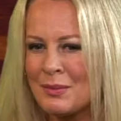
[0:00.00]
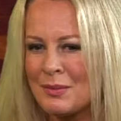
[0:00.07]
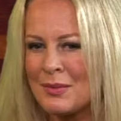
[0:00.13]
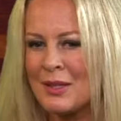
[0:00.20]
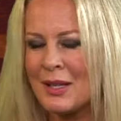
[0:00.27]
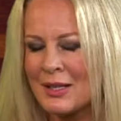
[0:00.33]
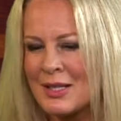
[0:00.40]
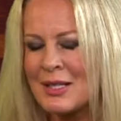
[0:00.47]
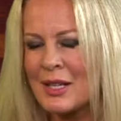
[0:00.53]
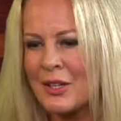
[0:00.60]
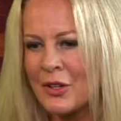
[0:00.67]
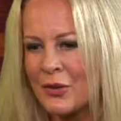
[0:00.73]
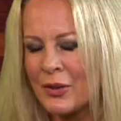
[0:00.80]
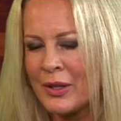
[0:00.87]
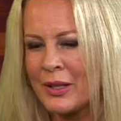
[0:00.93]
Yes, I
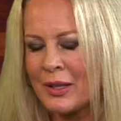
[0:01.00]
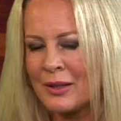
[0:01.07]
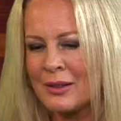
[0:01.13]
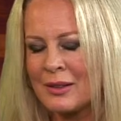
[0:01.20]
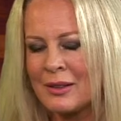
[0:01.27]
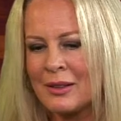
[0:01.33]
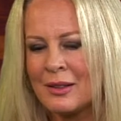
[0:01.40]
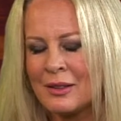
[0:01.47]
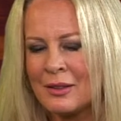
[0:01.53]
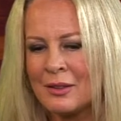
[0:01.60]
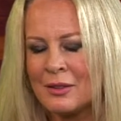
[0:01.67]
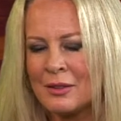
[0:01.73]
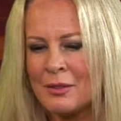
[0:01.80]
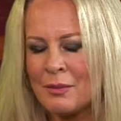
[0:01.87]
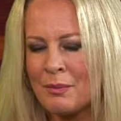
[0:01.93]
agree.
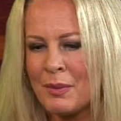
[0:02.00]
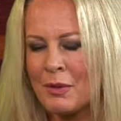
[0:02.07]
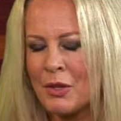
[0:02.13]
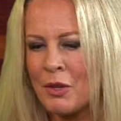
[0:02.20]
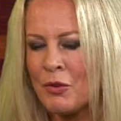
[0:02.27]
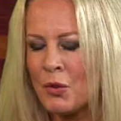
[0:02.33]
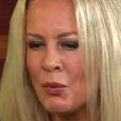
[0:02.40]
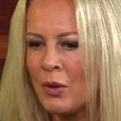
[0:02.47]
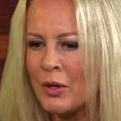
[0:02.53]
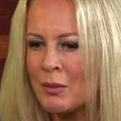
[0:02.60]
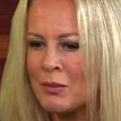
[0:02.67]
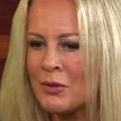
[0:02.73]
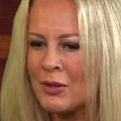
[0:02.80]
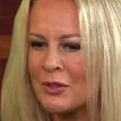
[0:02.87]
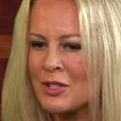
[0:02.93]
If you want to
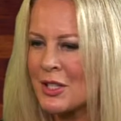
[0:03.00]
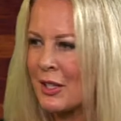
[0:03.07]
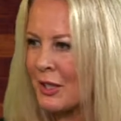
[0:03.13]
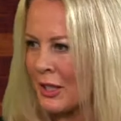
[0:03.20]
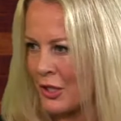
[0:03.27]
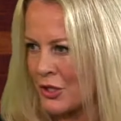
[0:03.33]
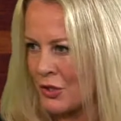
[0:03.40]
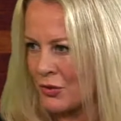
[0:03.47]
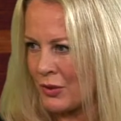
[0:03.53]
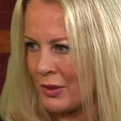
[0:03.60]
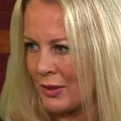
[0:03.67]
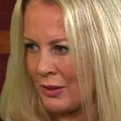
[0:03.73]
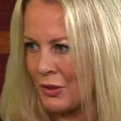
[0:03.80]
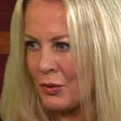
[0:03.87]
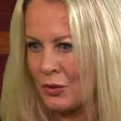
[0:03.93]
move out to the country,
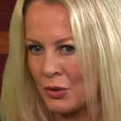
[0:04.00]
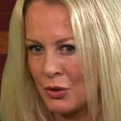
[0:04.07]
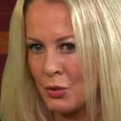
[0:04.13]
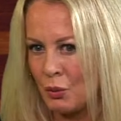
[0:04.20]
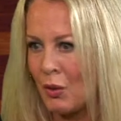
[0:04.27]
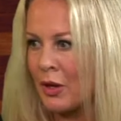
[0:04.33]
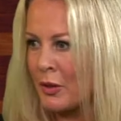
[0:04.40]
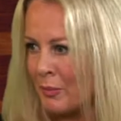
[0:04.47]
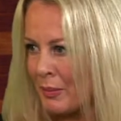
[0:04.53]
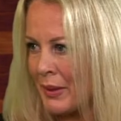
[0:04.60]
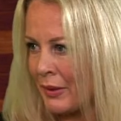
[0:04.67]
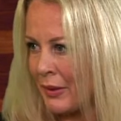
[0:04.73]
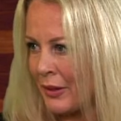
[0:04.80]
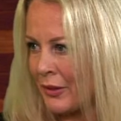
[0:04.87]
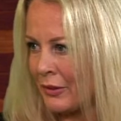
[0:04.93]
you want to be
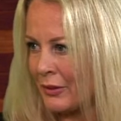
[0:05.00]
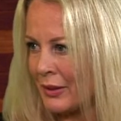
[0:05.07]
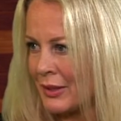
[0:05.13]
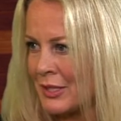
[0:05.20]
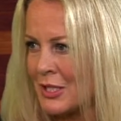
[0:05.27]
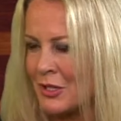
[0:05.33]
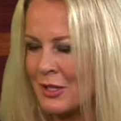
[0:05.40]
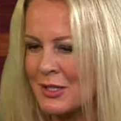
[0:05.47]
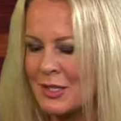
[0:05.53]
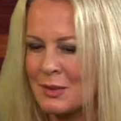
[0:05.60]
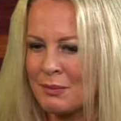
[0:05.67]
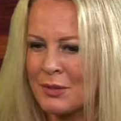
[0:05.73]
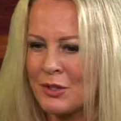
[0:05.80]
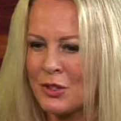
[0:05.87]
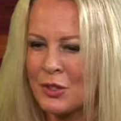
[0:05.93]
there. It's not
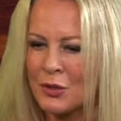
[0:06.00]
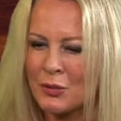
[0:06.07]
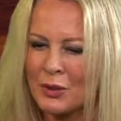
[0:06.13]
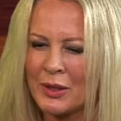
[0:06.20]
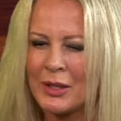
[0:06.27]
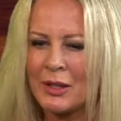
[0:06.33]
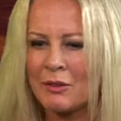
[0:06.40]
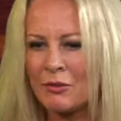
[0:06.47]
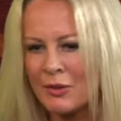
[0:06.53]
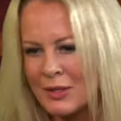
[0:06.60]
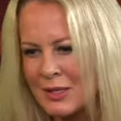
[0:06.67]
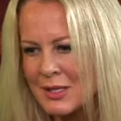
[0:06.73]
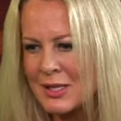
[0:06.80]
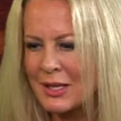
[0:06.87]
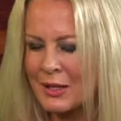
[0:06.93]
something you can really
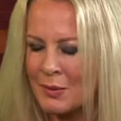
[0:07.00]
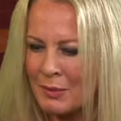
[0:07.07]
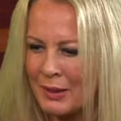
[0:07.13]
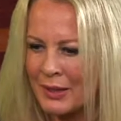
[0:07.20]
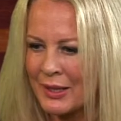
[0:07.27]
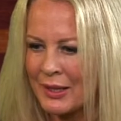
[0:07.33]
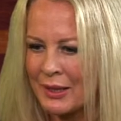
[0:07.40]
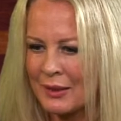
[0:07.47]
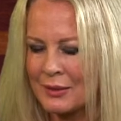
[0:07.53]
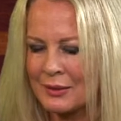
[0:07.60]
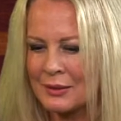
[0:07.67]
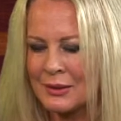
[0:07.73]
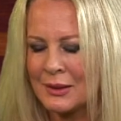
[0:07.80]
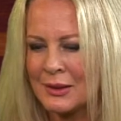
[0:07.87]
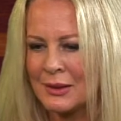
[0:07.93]
convince anybody.
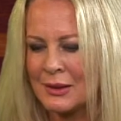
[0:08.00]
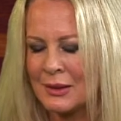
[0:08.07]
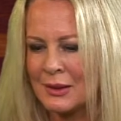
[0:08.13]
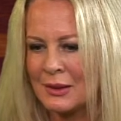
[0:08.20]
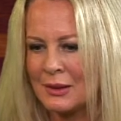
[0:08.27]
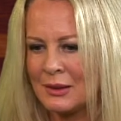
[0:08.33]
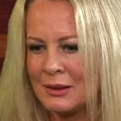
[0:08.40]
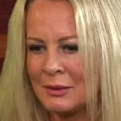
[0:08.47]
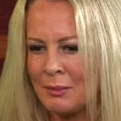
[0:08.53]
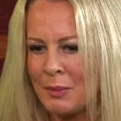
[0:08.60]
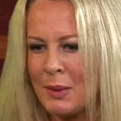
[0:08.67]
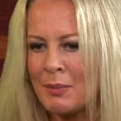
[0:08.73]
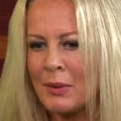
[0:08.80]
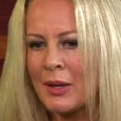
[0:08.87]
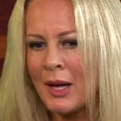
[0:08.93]

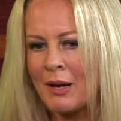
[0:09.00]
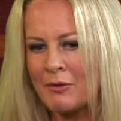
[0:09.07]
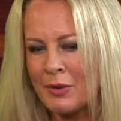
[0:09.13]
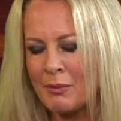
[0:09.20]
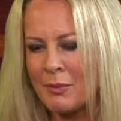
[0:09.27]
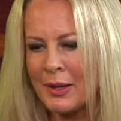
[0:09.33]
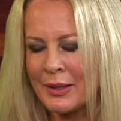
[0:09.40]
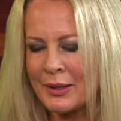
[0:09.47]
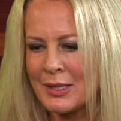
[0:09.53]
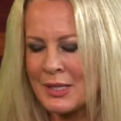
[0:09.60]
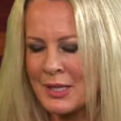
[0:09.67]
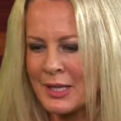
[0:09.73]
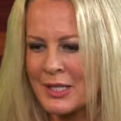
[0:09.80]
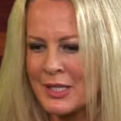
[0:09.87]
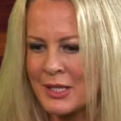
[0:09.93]
People have in mind this
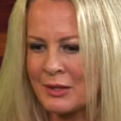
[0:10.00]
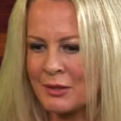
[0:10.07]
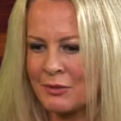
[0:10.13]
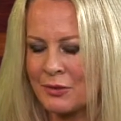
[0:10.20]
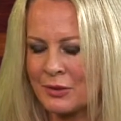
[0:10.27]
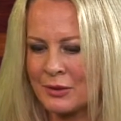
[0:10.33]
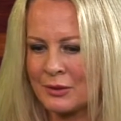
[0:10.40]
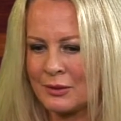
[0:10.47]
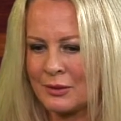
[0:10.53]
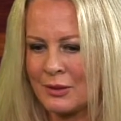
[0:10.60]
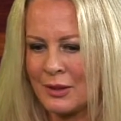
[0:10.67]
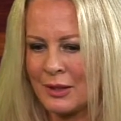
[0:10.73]
idea of a